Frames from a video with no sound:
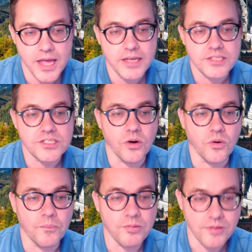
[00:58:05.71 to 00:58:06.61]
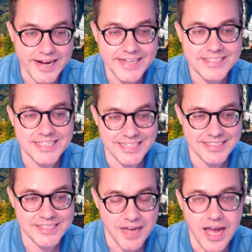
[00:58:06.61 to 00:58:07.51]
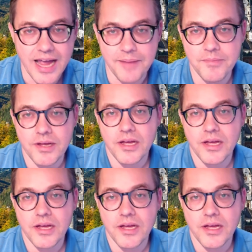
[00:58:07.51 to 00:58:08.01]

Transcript: So breaks in time,